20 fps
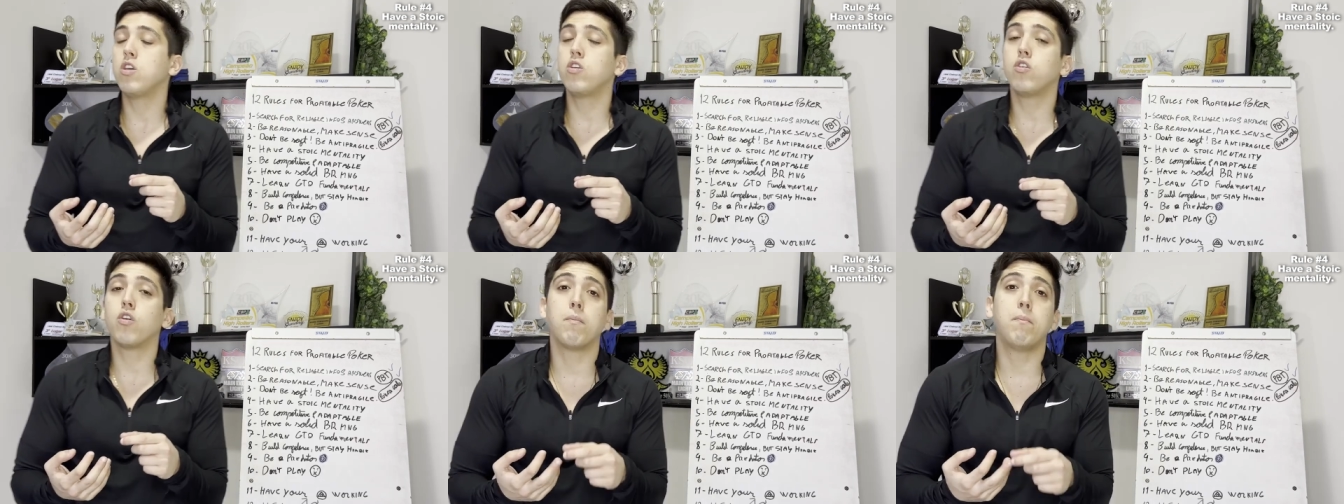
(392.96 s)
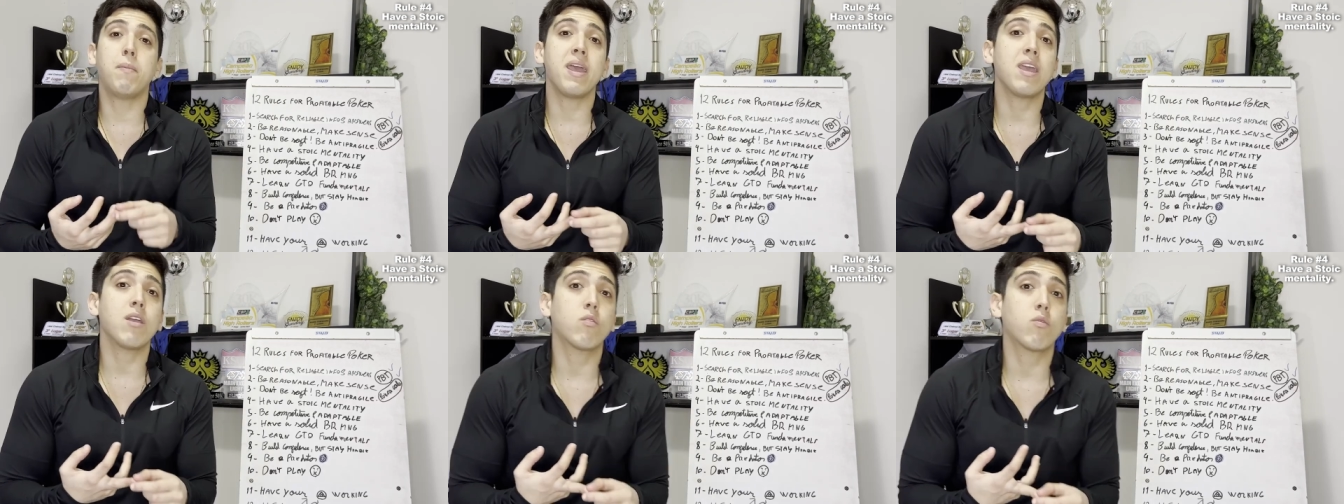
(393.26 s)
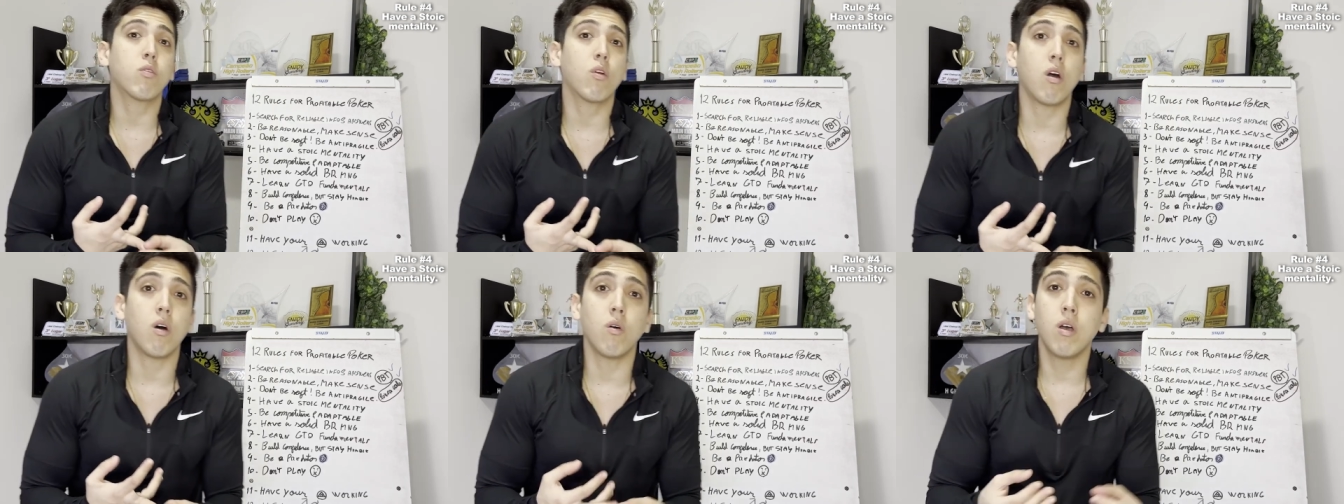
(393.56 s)
your
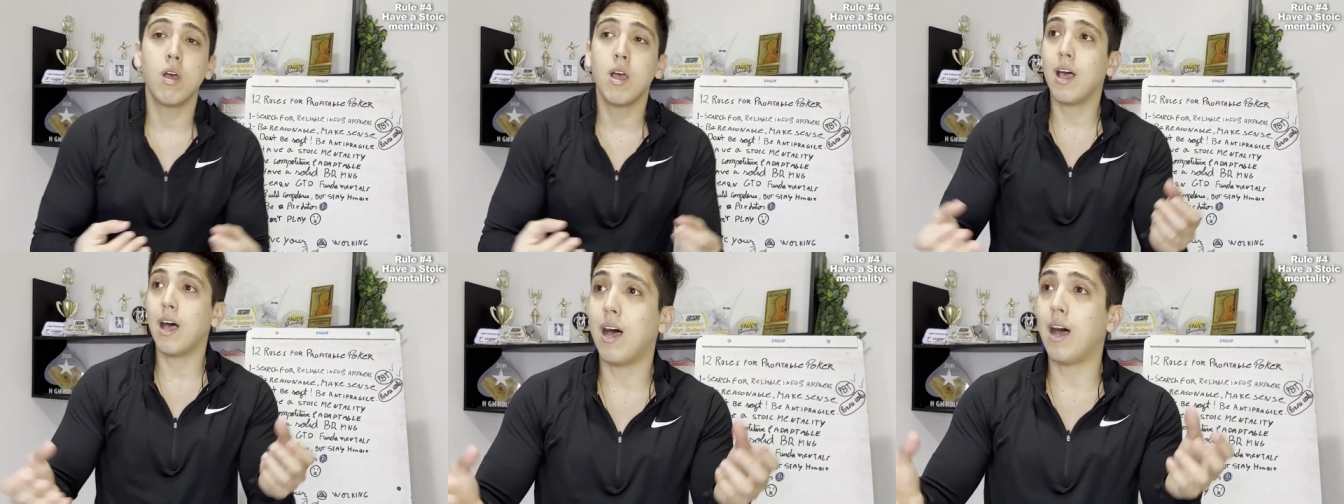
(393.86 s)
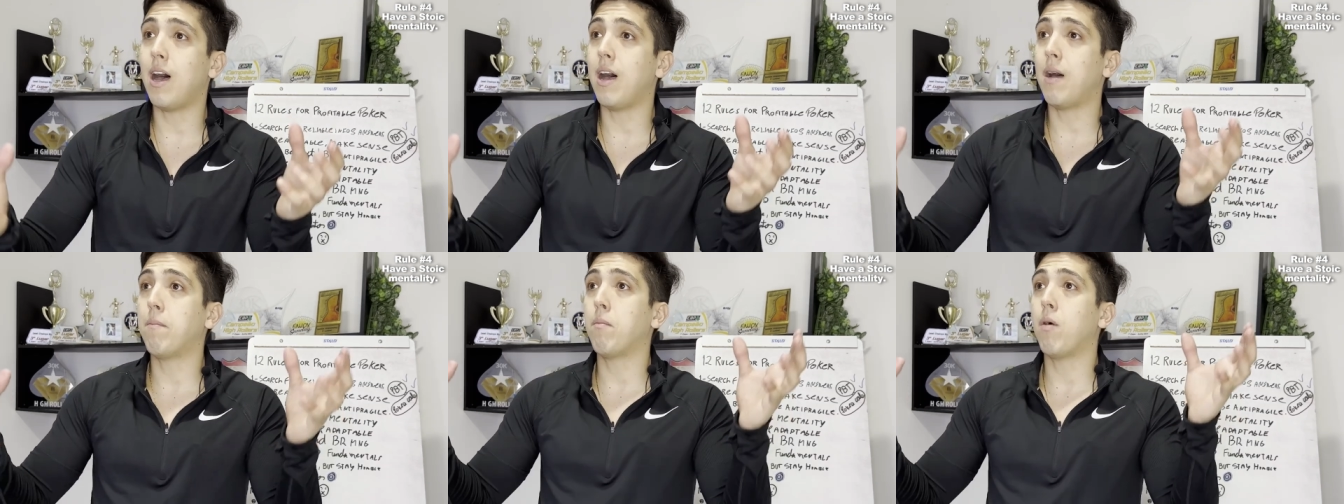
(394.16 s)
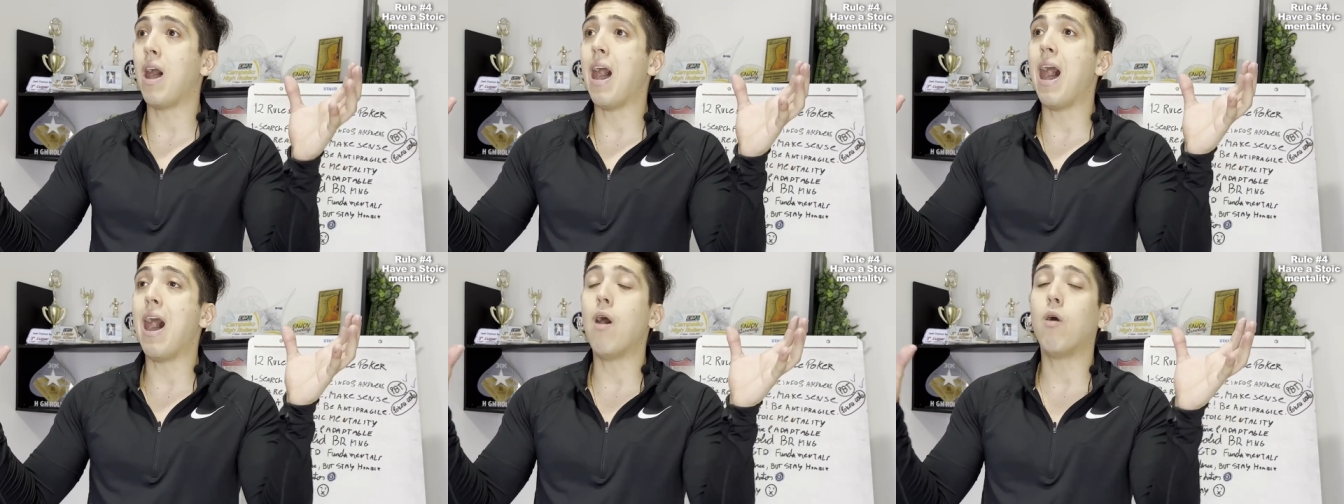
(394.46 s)
bankroll, uh,
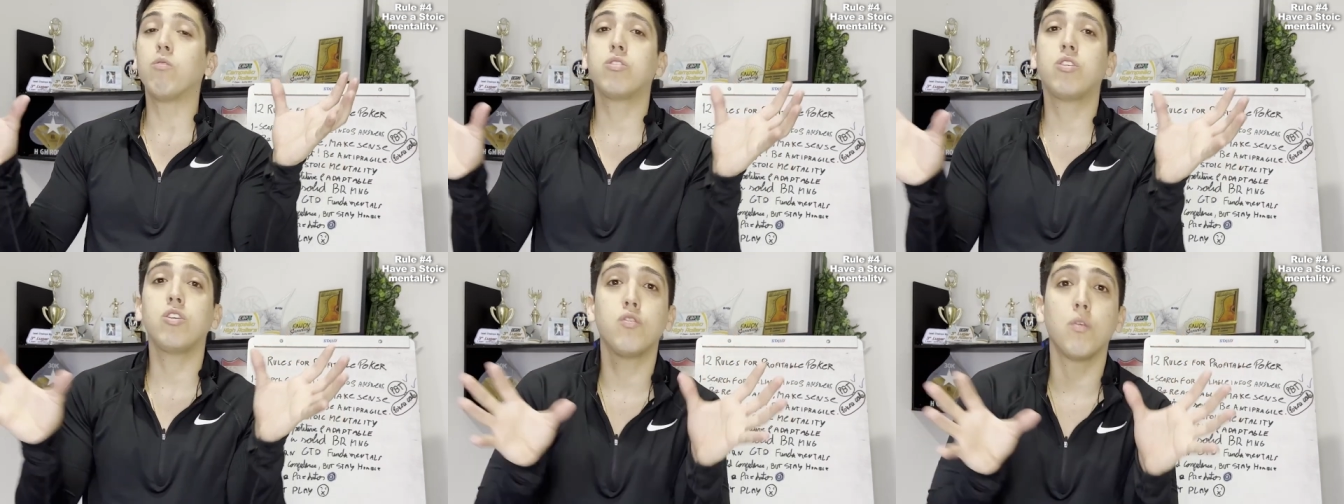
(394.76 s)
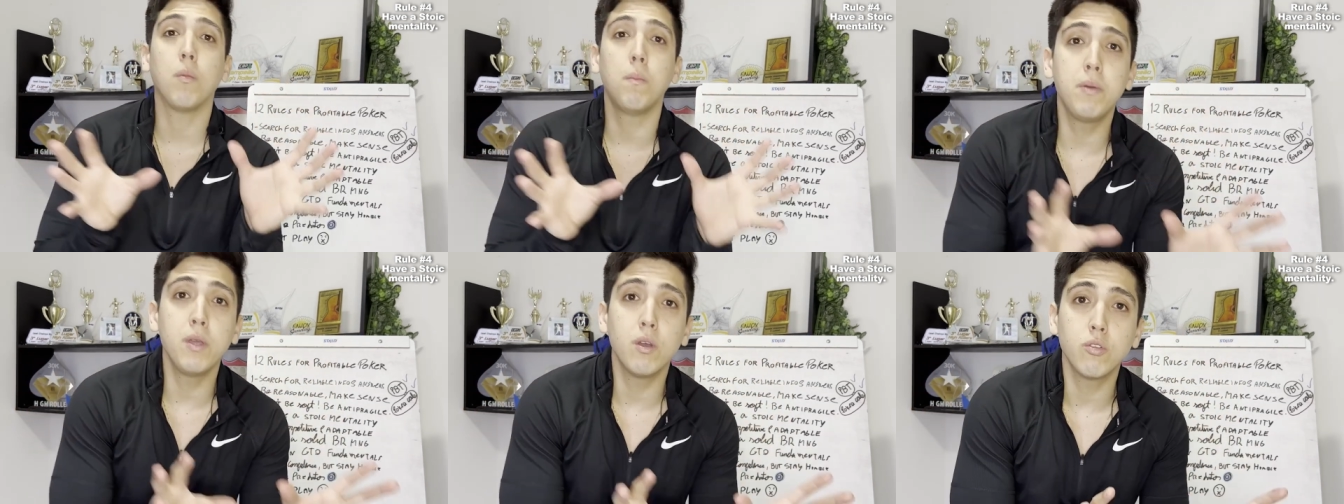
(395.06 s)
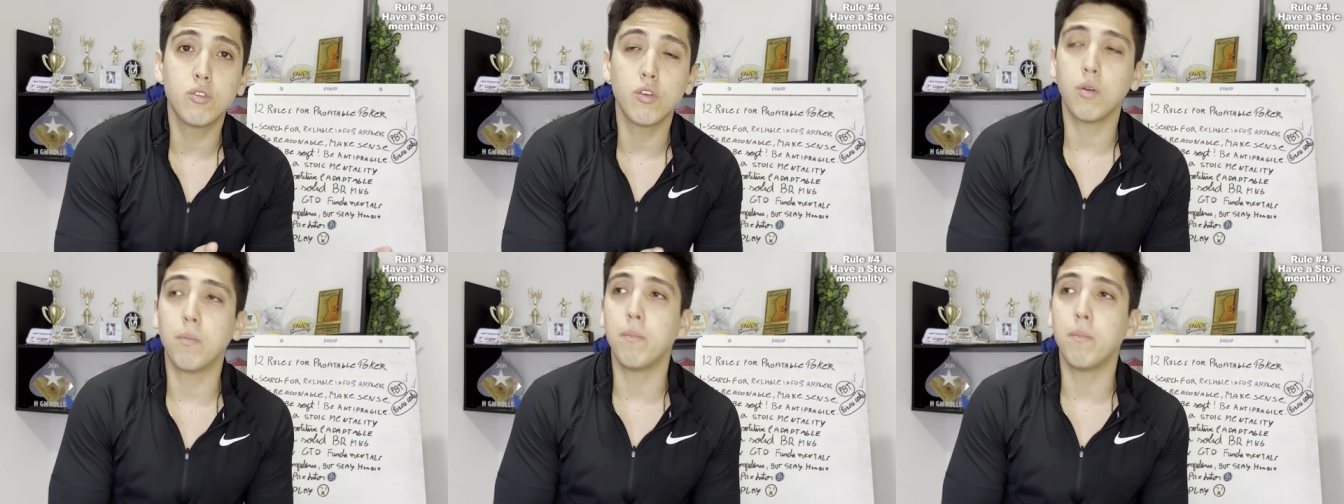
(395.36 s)
how did you build your